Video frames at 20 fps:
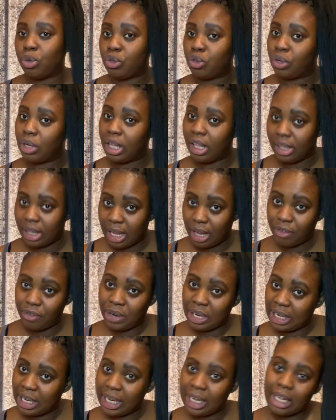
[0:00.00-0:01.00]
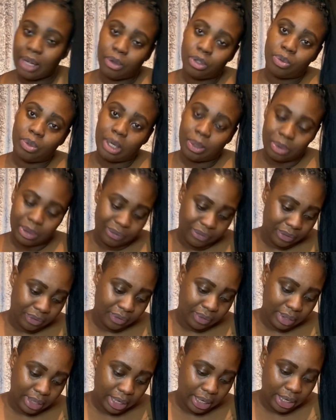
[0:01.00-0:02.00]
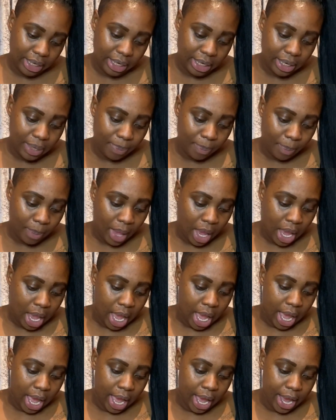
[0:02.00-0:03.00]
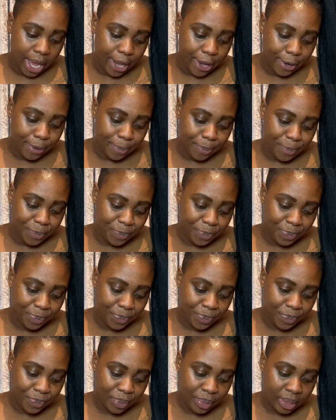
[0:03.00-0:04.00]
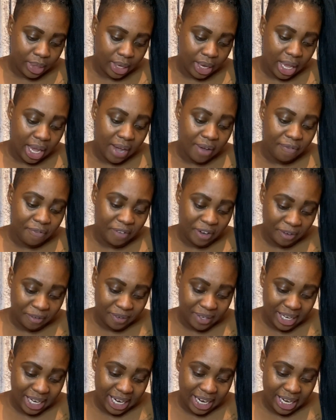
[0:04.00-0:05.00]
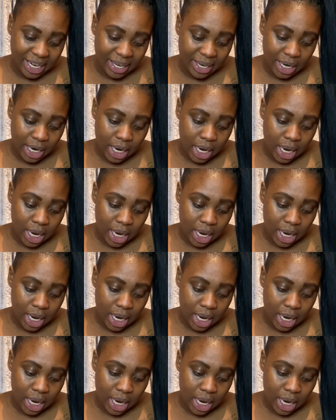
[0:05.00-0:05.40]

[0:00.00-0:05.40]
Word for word: you that, that already that was when i was 15 um 15